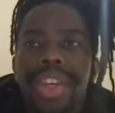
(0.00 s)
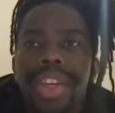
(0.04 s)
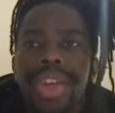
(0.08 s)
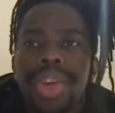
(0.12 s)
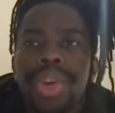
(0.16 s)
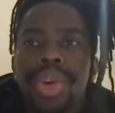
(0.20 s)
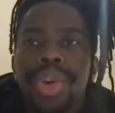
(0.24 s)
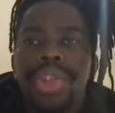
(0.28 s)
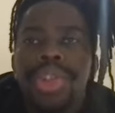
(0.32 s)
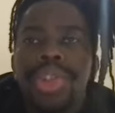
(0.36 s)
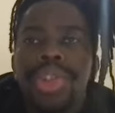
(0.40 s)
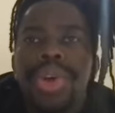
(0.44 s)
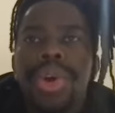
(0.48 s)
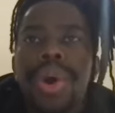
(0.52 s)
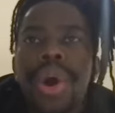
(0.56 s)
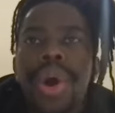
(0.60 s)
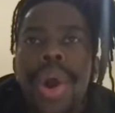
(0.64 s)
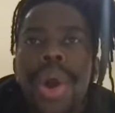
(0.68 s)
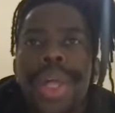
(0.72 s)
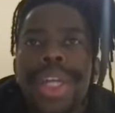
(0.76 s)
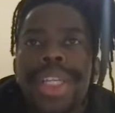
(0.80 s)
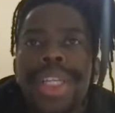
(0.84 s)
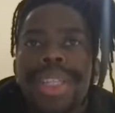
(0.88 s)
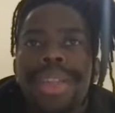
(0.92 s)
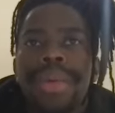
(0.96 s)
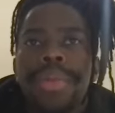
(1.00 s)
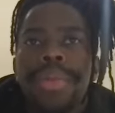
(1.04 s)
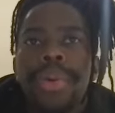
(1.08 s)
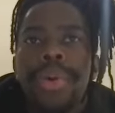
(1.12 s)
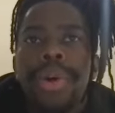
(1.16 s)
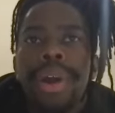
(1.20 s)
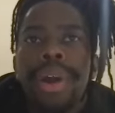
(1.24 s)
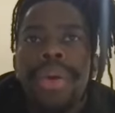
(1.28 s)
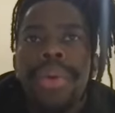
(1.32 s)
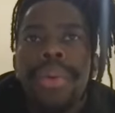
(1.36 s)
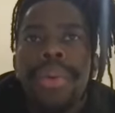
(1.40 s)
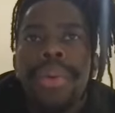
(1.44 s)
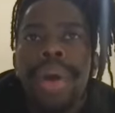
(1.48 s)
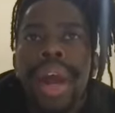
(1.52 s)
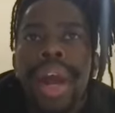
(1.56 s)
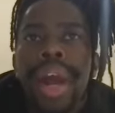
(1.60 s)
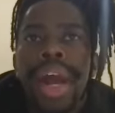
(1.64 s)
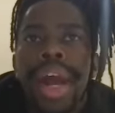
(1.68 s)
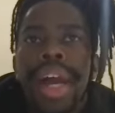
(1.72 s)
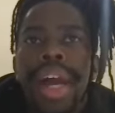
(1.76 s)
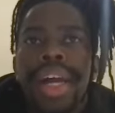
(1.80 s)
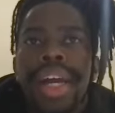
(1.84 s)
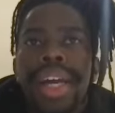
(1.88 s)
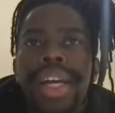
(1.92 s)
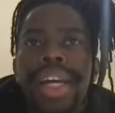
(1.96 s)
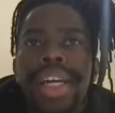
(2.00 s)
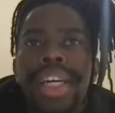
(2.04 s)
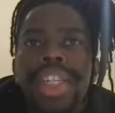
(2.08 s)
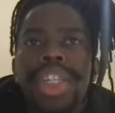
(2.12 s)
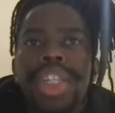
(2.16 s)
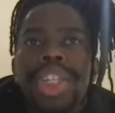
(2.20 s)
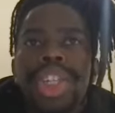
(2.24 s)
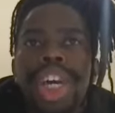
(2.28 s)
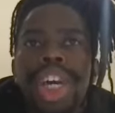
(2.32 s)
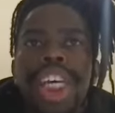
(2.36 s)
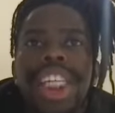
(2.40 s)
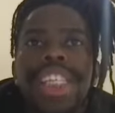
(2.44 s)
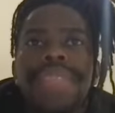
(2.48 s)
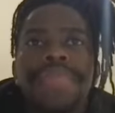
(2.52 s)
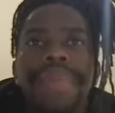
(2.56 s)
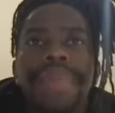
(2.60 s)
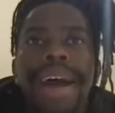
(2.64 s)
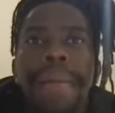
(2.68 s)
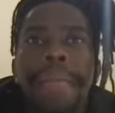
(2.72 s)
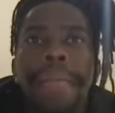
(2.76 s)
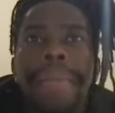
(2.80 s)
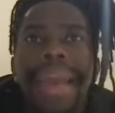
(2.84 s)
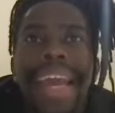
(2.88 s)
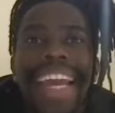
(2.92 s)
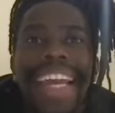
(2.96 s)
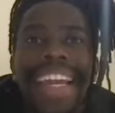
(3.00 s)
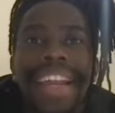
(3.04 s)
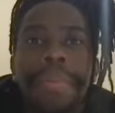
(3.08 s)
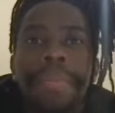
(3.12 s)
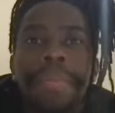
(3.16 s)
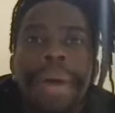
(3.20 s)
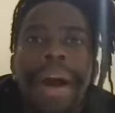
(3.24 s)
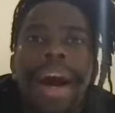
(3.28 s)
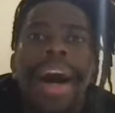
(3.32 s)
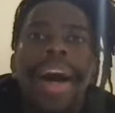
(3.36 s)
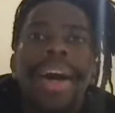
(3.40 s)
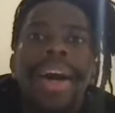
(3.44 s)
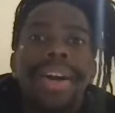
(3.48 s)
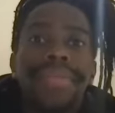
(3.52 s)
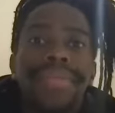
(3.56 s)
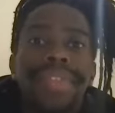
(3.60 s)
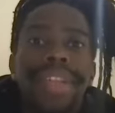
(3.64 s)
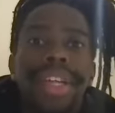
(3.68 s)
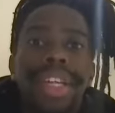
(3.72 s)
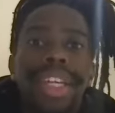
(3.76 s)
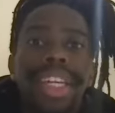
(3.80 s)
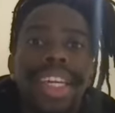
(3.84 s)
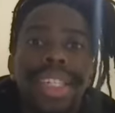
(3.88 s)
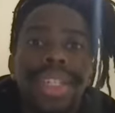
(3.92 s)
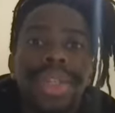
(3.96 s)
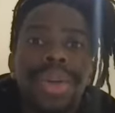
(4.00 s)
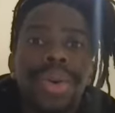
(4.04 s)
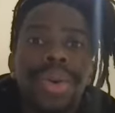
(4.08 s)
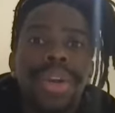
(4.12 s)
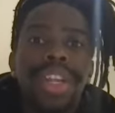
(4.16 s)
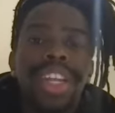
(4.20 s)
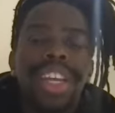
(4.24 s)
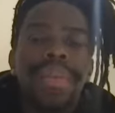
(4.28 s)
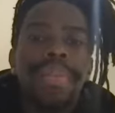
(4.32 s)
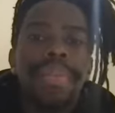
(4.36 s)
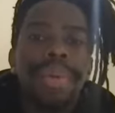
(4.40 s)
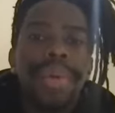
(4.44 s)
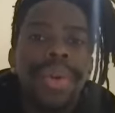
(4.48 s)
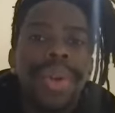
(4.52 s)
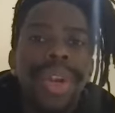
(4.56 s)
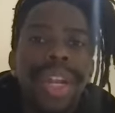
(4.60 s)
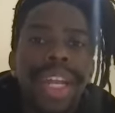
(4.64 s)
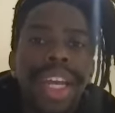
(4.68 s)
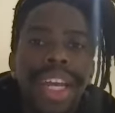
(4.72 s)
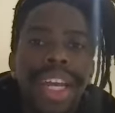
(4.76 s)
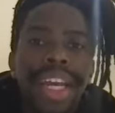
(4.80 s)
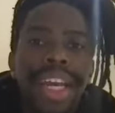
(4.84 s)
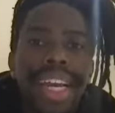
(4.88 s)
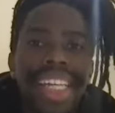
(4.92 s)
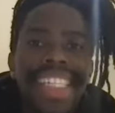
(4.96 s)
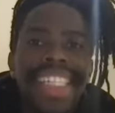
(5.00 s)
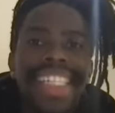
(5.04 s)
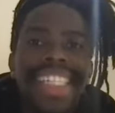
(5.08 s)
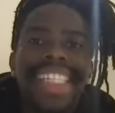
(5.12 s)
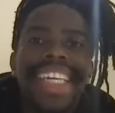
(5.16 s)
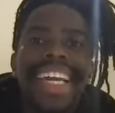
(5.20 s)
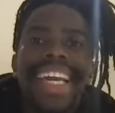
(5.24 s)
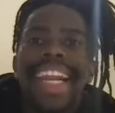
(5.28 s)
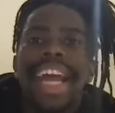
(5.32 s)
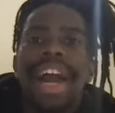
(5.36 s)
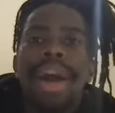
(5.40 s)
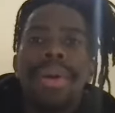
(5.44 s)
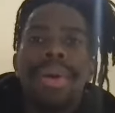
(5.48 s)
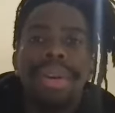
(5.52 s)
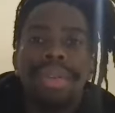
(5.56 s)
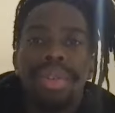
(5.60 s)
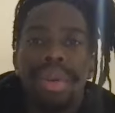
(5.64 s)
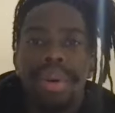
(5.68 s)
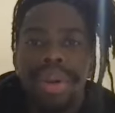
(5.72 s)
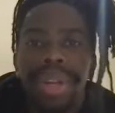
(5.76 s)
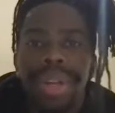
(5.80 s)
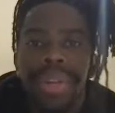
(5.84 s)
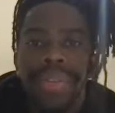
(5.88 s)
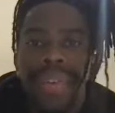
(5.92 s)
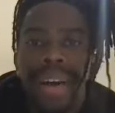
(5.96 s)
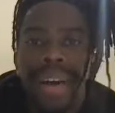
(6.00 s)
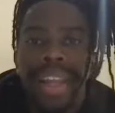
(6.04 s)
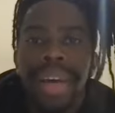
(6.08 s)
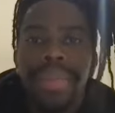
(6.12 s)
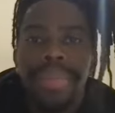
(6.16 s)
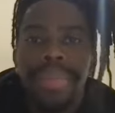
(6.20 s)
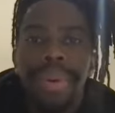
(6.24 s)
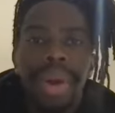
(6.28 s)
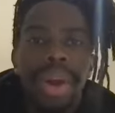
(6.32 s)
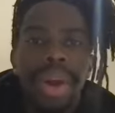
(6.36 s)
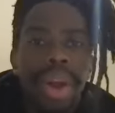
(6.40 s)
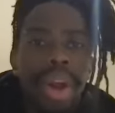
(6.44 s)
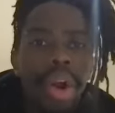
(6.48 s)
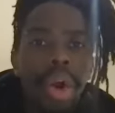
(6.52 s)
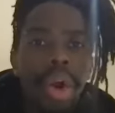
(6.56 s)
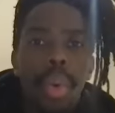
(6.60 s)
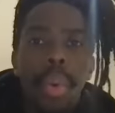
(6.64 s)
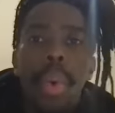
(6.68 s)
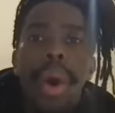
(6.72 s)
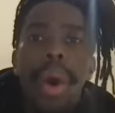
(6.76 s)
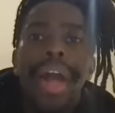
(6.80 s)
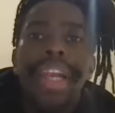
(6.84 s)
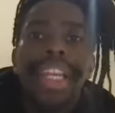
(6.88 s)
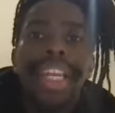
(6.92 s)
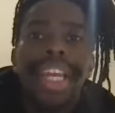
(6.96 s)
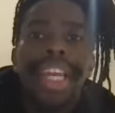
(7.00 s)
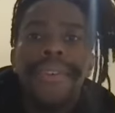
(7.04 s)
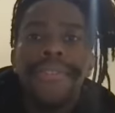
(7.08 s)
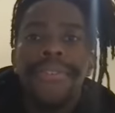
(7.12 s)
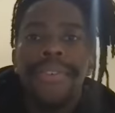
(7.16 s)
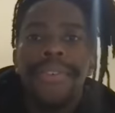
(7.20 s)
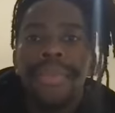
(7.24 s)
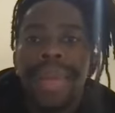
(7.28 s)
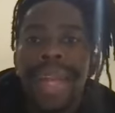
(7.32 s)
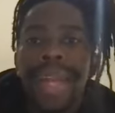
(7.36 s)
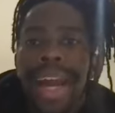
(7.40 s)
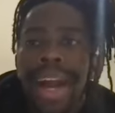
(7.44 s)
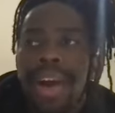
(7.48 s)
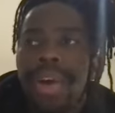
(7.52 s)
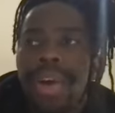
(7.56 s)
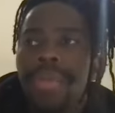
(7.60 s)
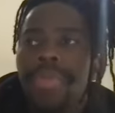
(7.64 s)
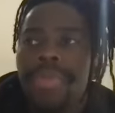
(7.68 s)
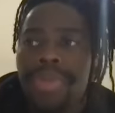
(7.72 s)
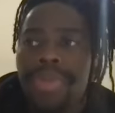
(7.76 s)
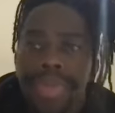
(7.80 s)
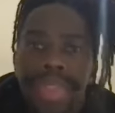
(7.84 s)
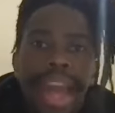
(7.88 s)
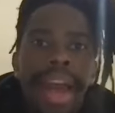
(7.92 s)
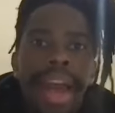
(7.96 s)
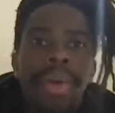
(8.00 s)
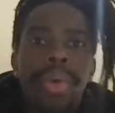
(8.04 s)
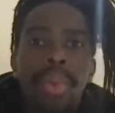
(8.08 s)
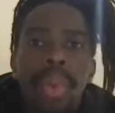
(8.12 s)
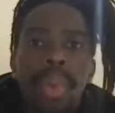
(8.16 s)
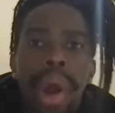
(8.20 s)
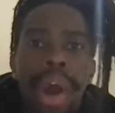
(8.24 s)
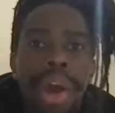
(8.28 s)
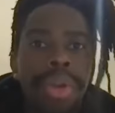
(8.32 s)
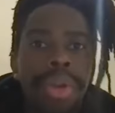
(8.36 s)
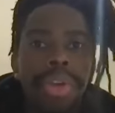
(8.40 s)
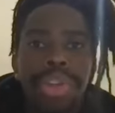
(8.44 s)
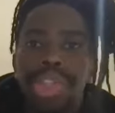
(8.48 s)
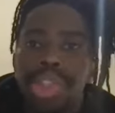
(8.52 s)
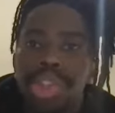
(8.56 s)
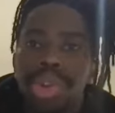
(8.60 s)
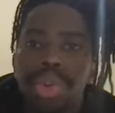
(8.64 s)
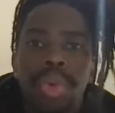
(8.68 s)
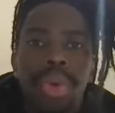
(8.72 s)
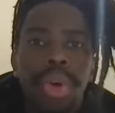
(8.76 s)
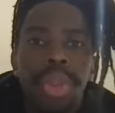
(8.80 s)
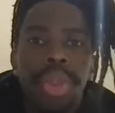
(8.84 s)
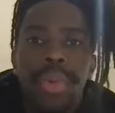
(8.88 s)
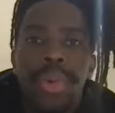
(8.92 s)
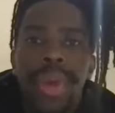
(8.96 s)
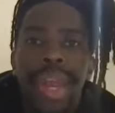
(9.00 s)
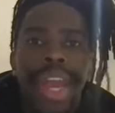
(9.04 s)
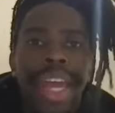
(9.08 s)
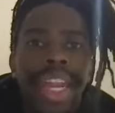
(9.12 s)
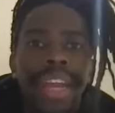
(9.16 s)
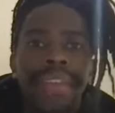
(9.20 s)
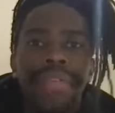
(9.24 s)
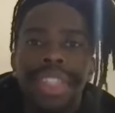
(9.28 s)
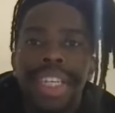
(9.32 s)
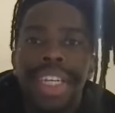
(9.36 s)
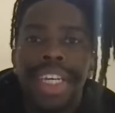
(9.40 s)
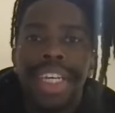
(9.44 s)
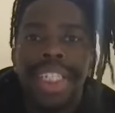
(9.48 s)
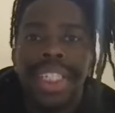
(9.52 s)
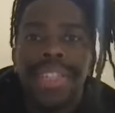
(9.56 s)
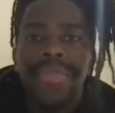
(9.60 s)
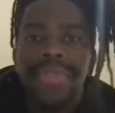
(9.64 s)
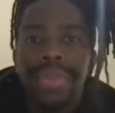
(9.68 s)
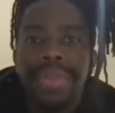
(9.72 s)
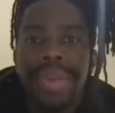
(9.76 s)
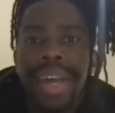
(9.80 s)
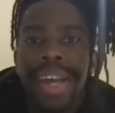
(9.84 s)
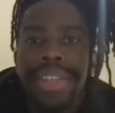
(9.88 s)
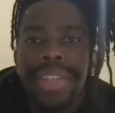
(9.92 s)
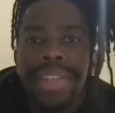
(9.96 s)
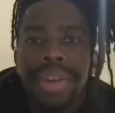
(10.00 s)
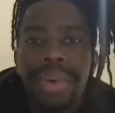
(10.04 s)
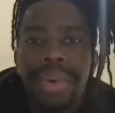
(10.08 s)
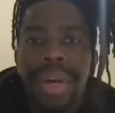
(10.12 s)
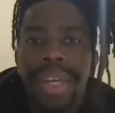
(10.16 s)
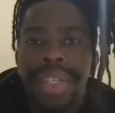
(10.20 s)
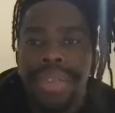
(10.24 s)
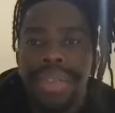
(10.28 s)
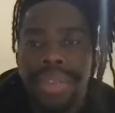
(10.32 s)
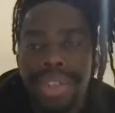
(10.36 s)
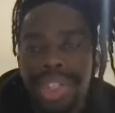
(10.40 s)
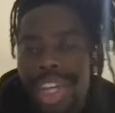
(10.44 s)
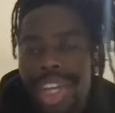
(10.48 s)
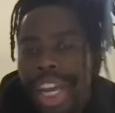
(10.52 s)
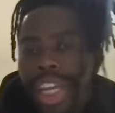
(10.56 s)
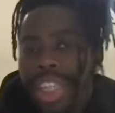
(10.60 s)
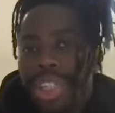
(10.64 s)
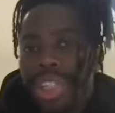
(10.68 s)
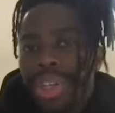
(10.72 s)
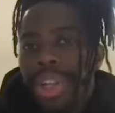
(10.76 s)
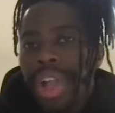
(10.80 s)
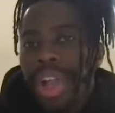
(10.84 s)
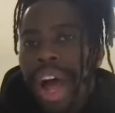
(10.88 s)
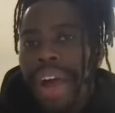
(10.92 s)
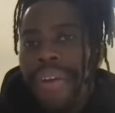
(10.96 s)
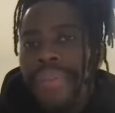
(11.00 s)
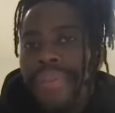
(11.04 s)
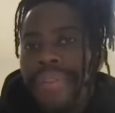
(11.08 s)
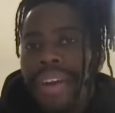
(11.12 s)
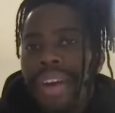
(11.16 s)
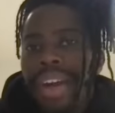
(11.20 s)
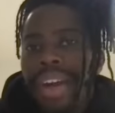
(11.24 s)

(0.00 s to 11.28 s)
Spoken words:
you're so early to the point where just by being a part of the Discord community and seeing how we grow and develop, 1 year from now, that 1 or 2 or 3 NFTs from SOS could change your life.